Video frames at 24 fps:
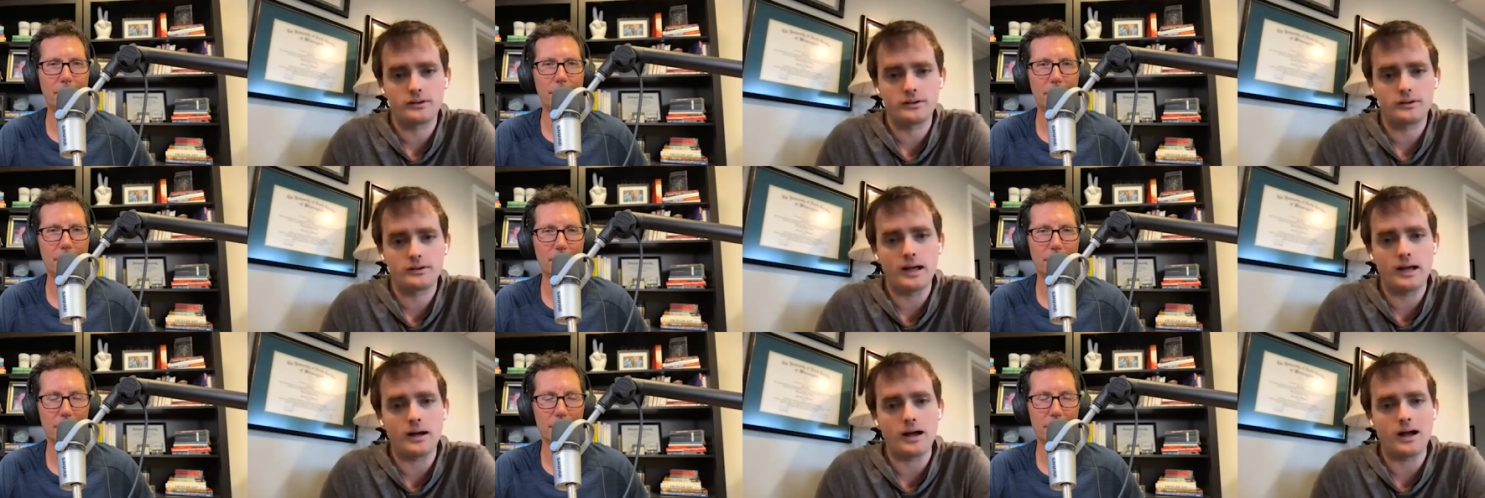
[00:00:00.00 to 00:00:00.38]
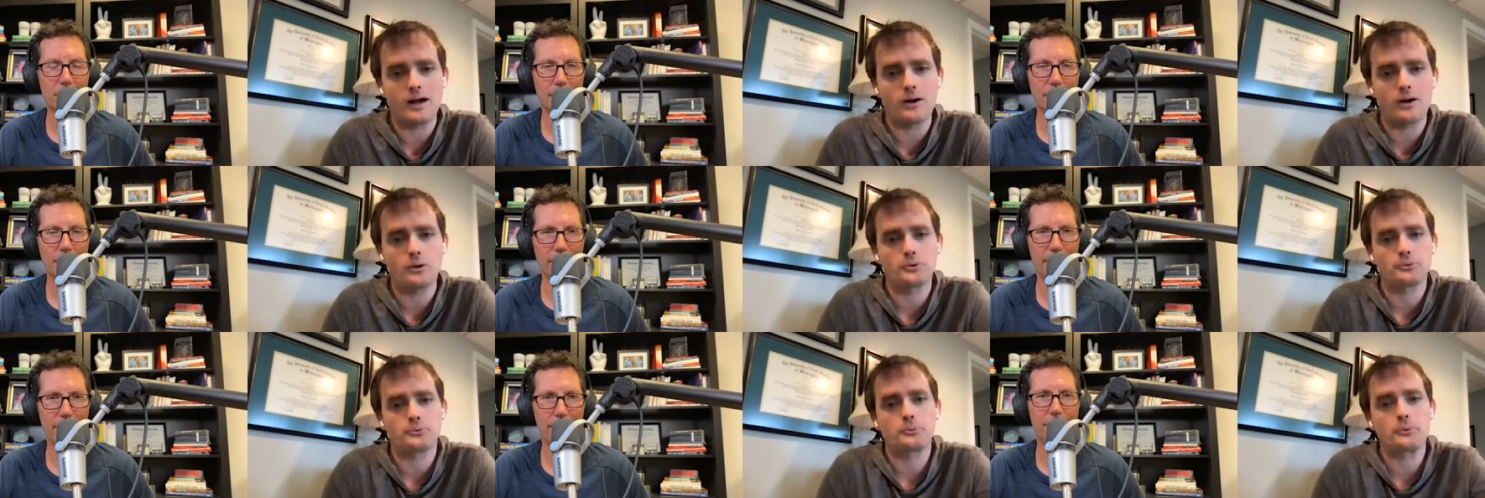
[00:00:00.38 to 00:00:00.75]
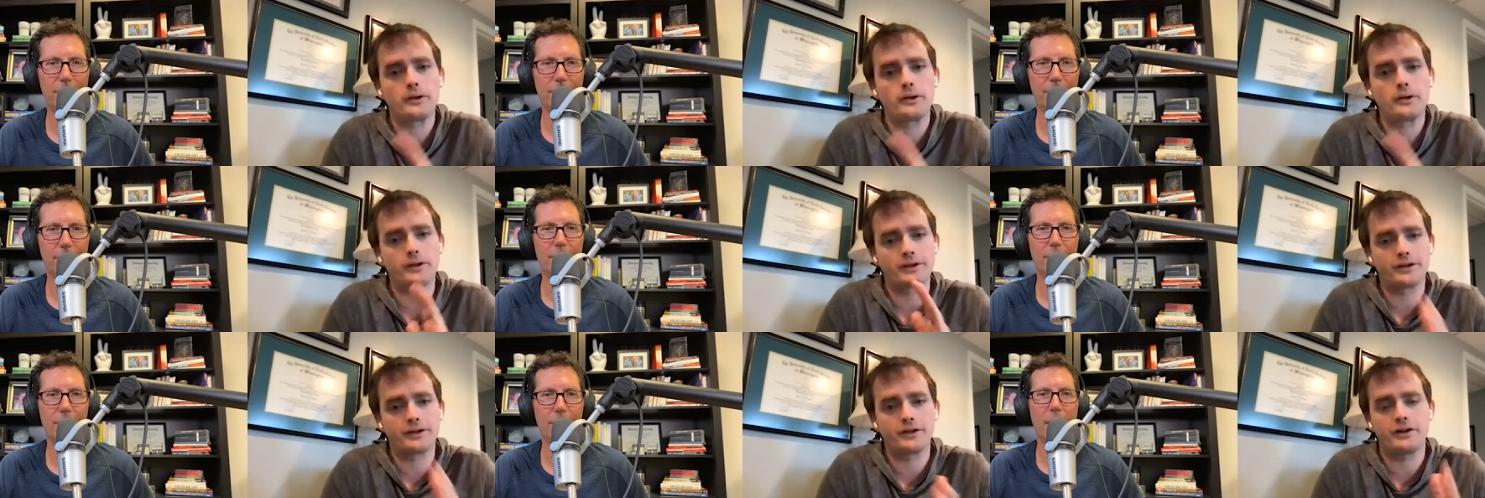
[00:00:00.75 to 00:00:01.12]
Speaker 1: I was
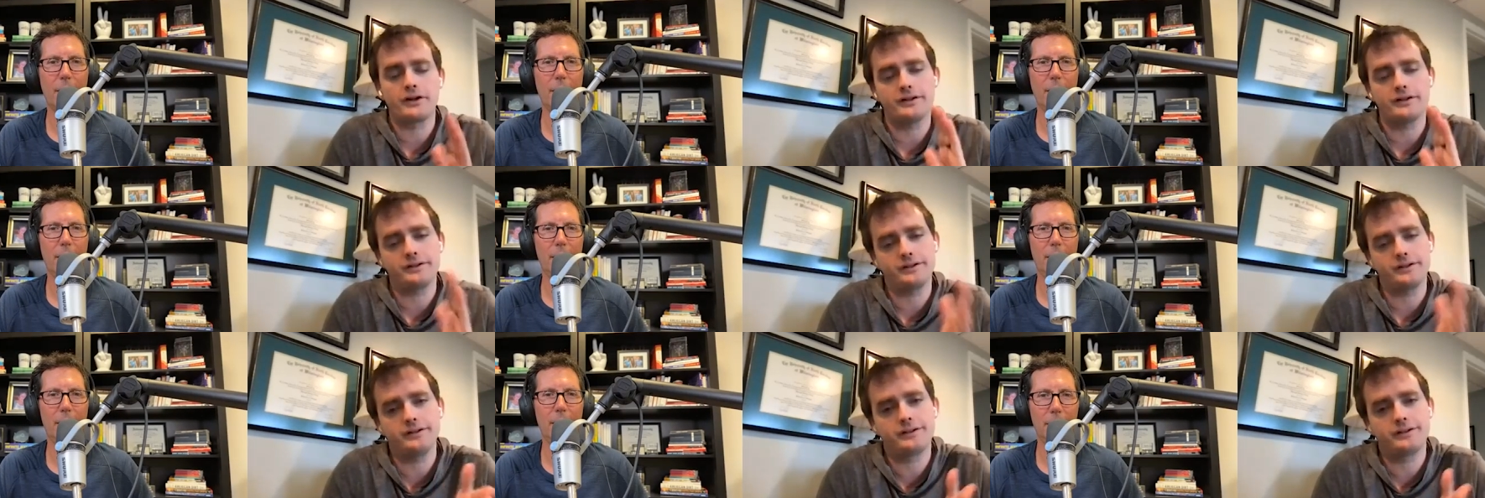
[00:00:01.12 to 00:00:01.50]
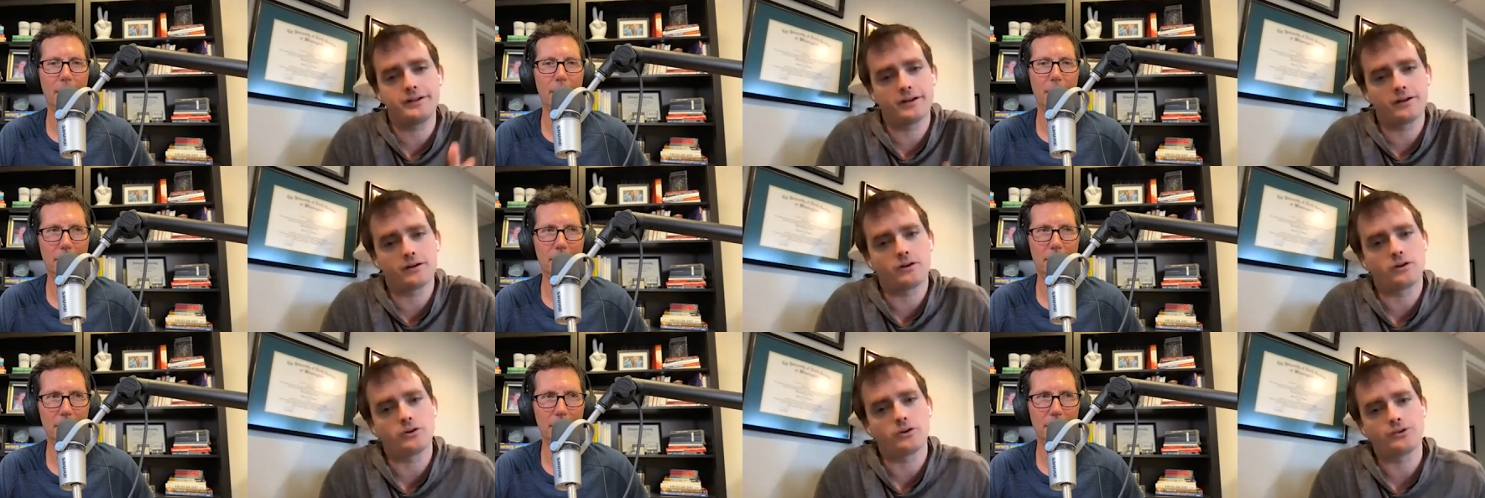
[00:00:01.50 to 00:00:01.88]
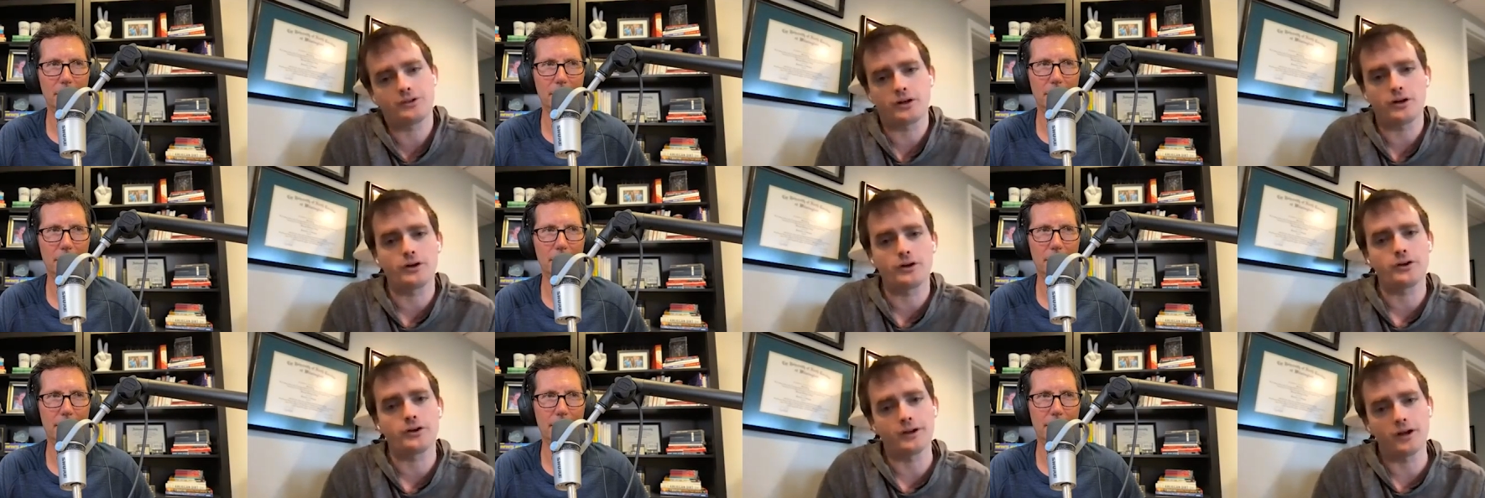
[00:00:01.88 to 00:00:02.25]
really good at details
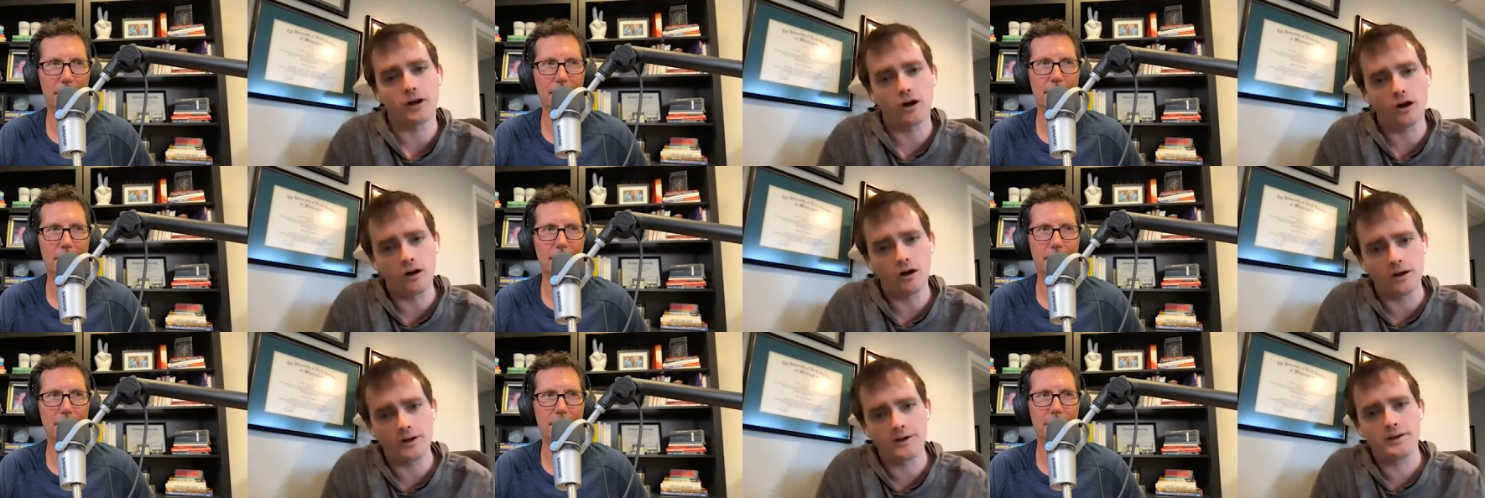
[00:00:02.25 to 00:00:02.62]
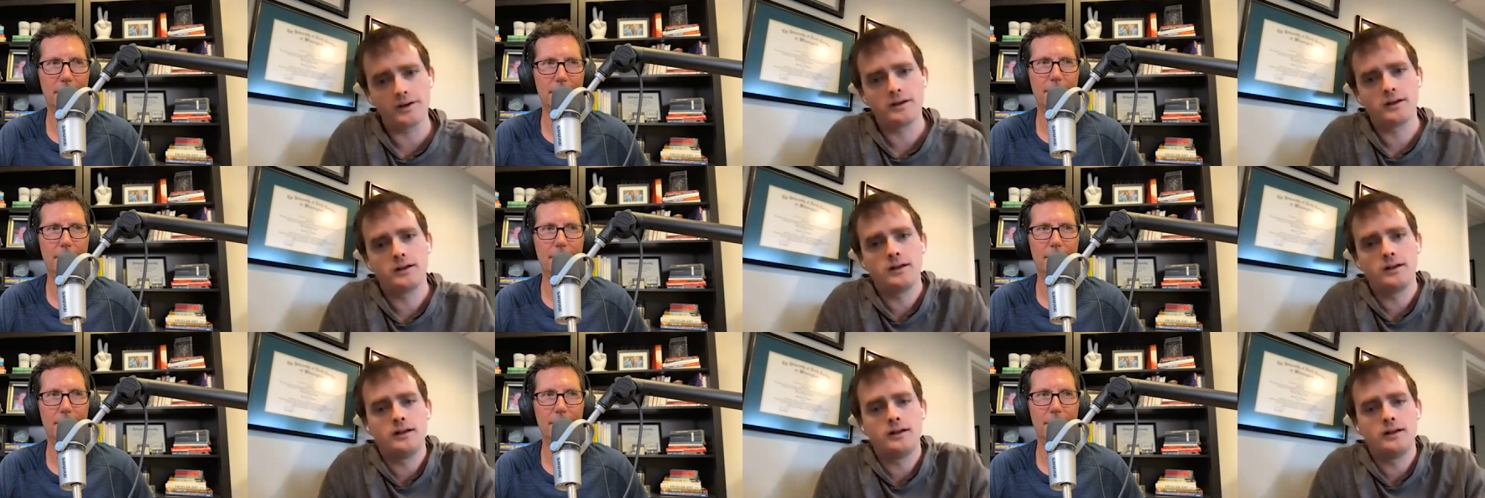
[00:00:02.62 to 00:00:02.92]
early on.